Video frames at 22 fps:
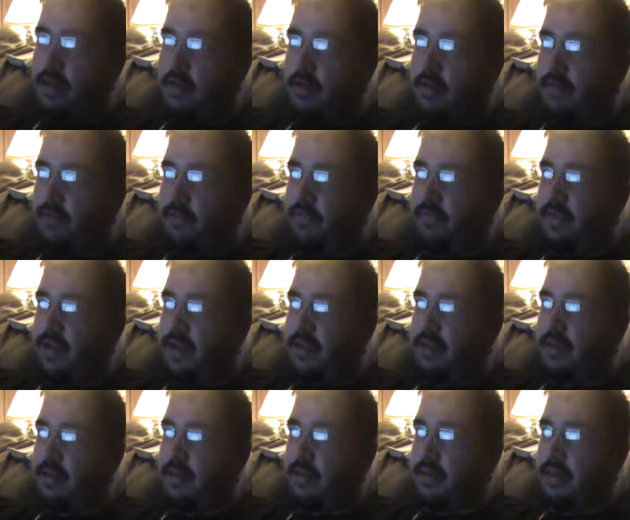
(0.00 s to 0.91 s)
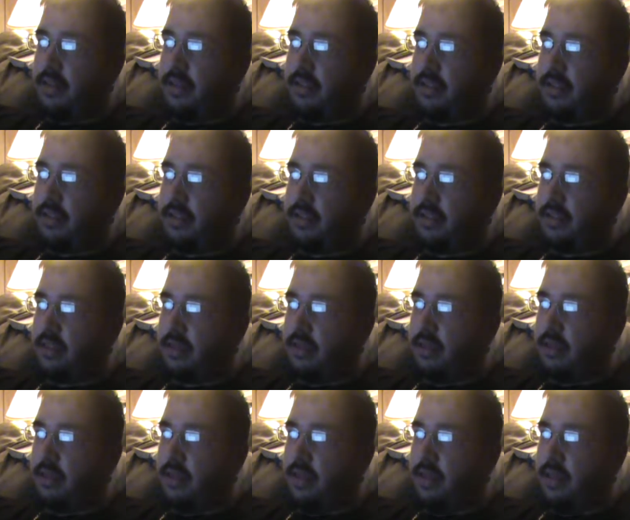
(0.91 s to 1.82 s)
Faith is
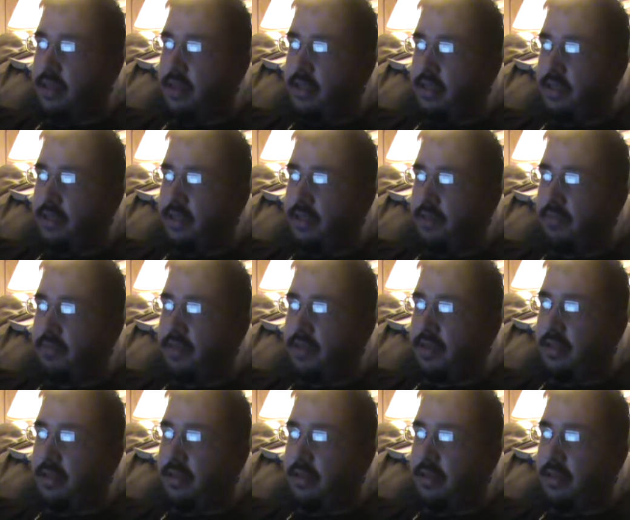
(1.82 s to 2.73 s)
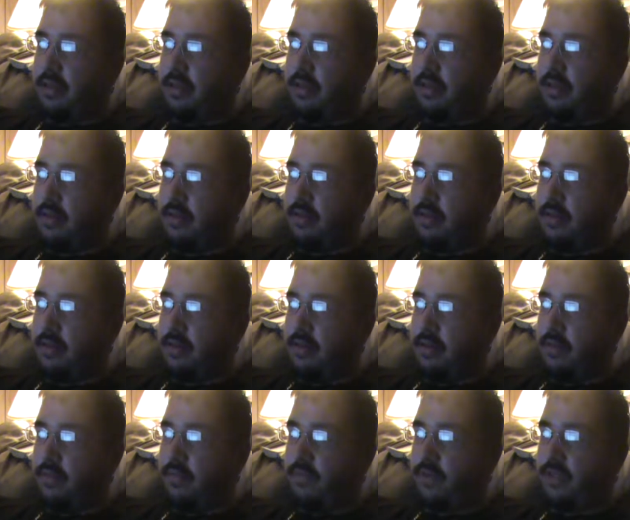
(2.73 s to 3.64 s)
something
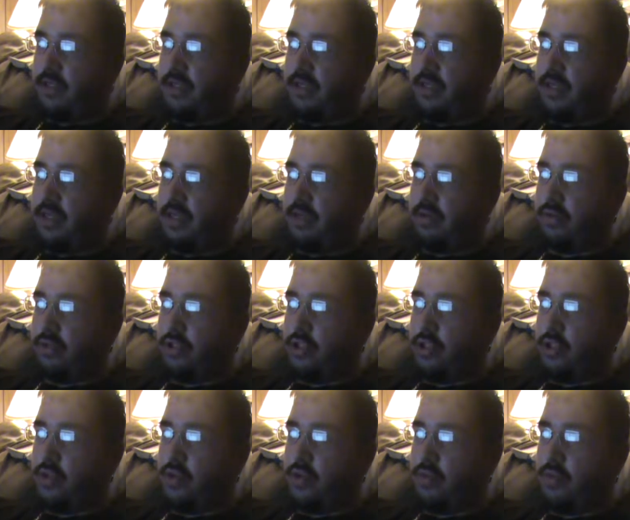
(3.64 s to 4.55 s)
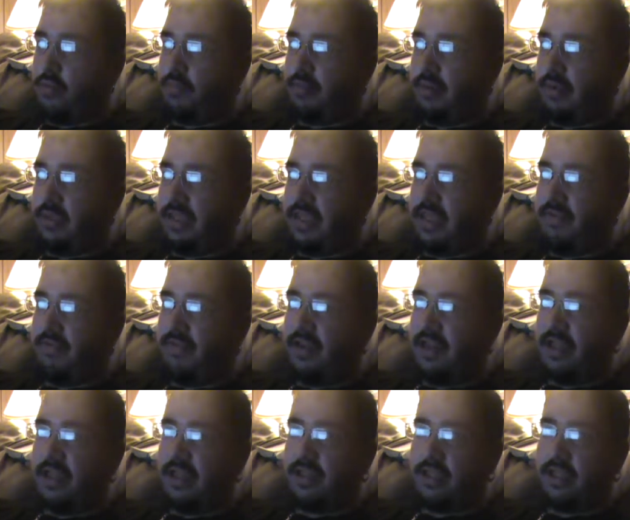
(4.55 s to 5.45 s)
which entails you
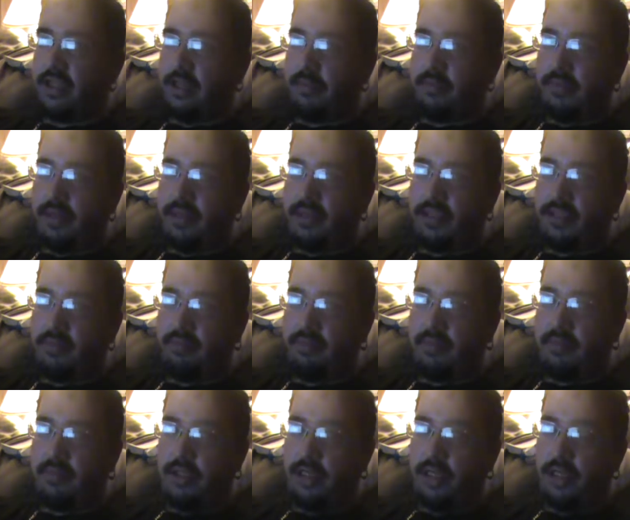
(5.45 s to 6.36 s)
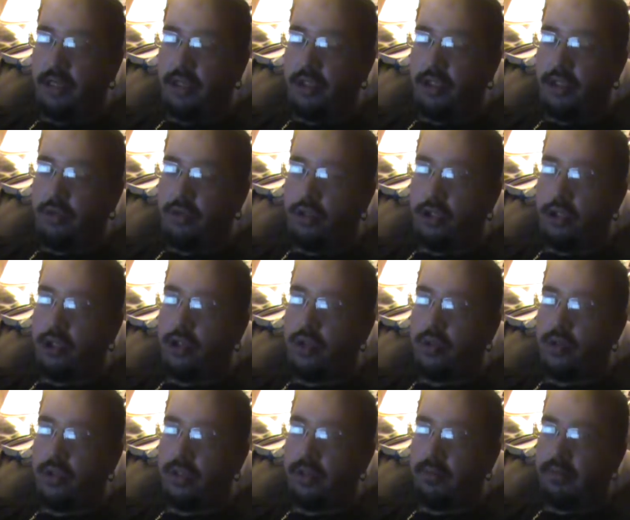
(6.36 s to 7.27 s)
believing in something simply because you
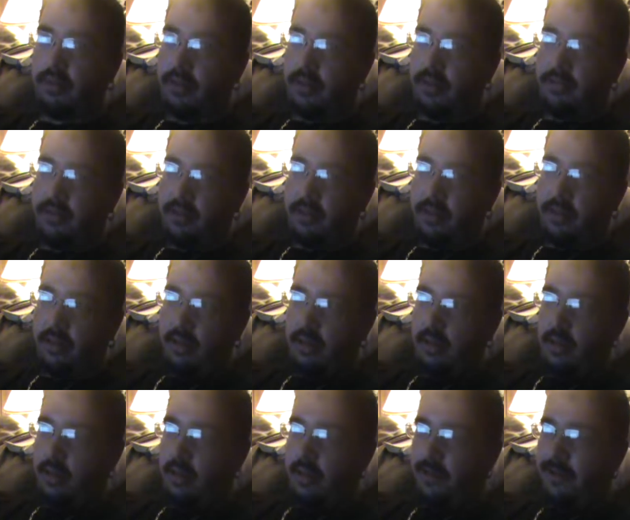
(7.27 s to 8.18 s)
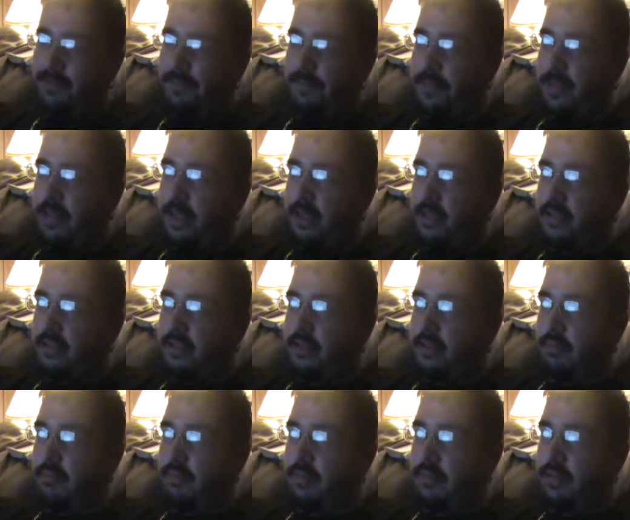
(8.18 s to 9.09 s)
choose to believe it. It is
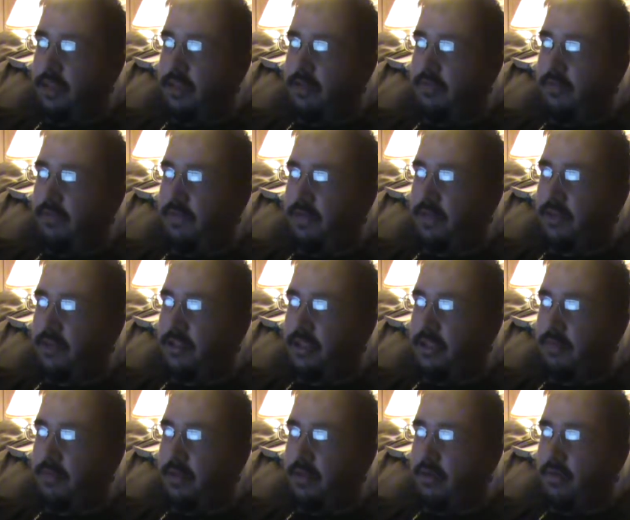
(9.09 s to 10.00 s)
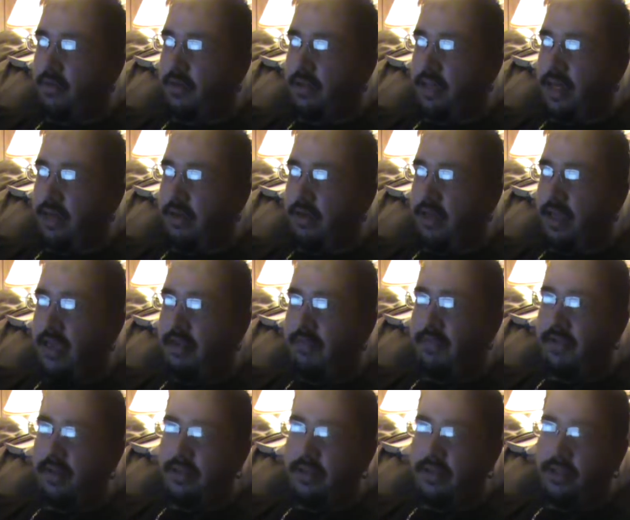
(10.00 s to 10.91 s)
the belief in something without
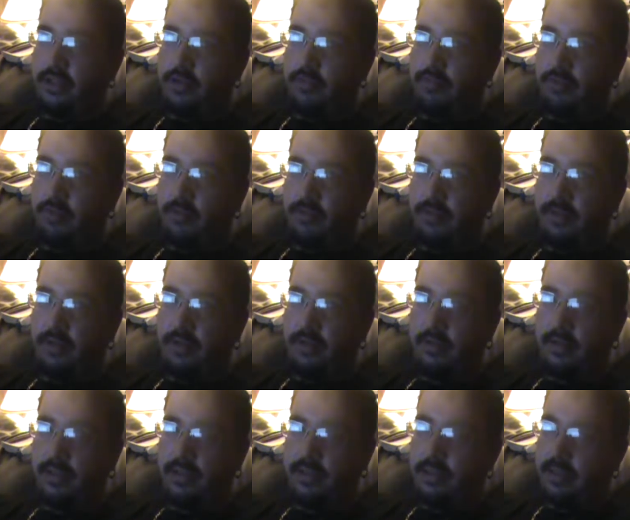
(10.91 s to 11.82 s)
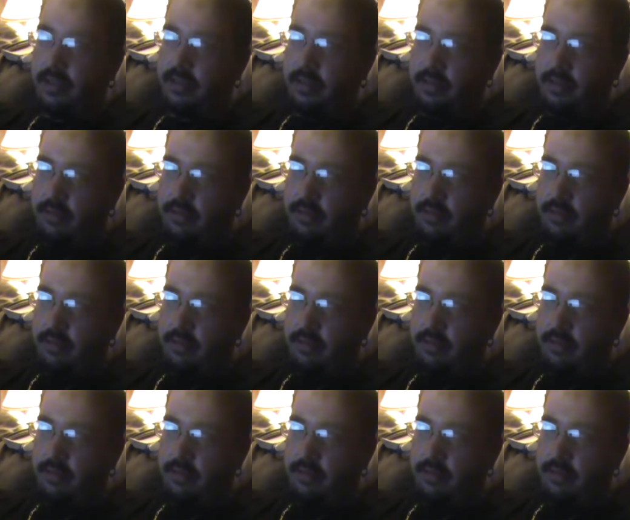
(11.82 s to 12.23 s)
evidence to prove it to exist.